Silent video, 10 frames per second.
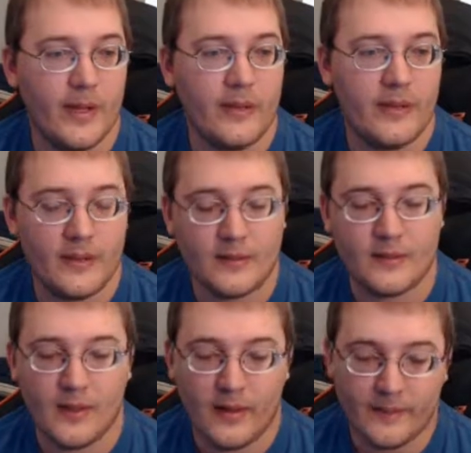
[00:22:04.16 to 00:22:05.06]

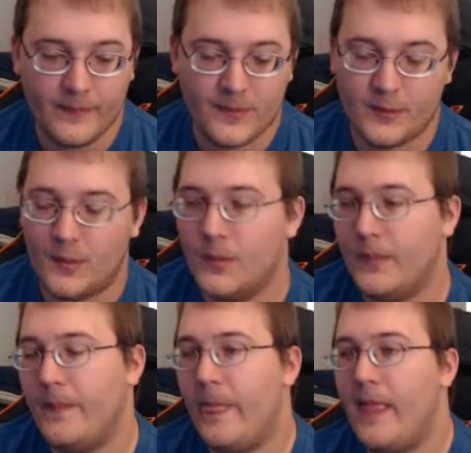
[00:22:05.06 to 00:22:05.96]
things. So
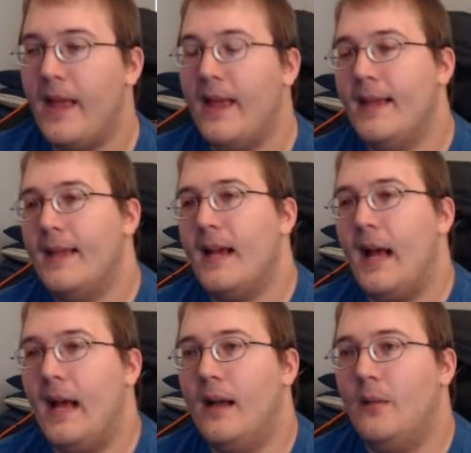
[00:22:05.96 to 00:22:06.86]

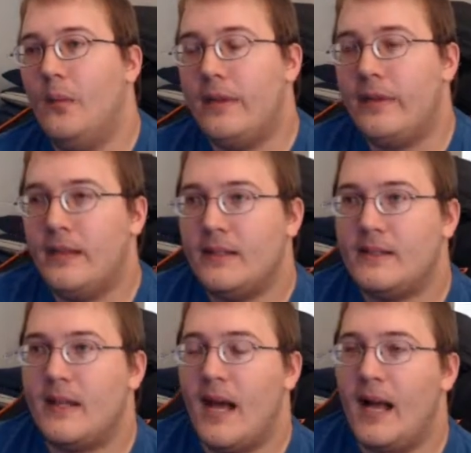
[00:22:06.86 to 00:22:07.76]
with
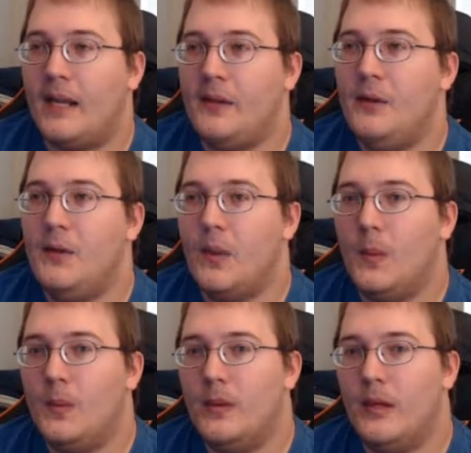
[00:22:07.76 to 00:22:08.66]
this, I
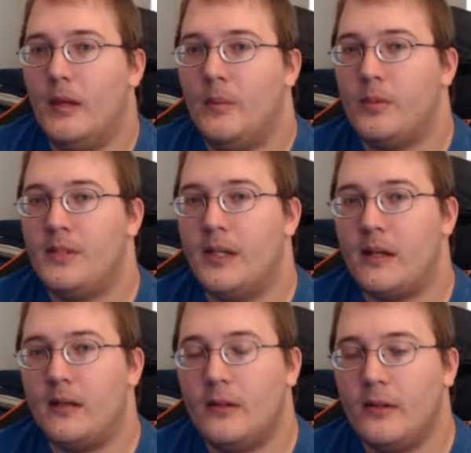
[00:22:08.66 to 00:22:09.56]
don't
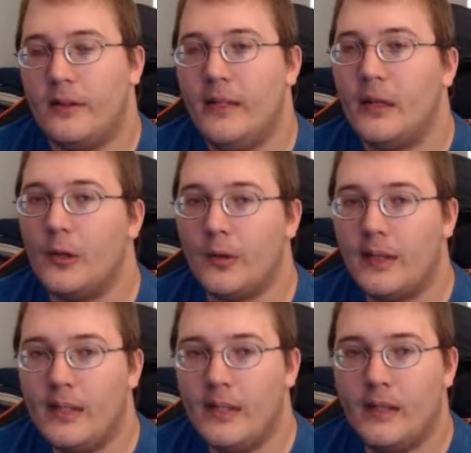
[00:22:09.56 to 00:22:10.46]
particularly
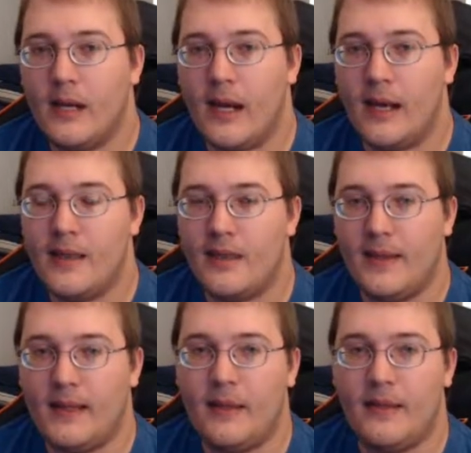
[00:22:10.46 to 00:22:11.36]
agree. I
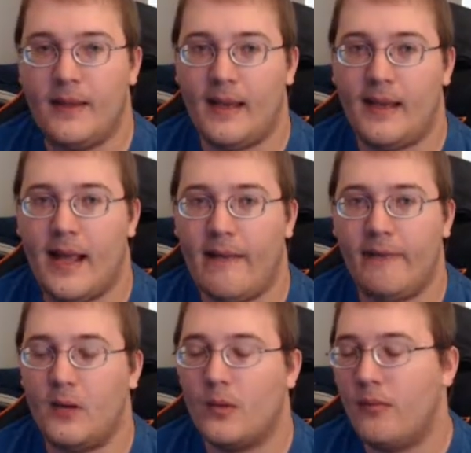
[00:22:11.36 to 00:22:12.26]
think that
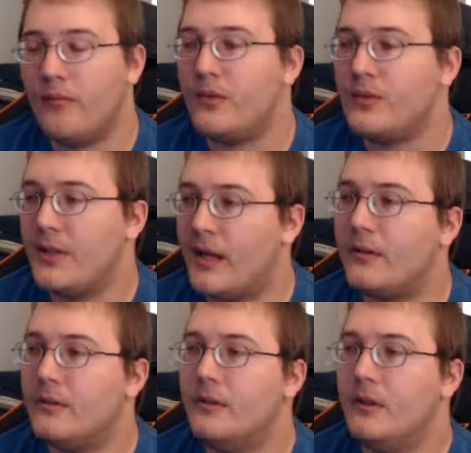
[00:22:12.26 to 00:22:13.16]
having a Realm First title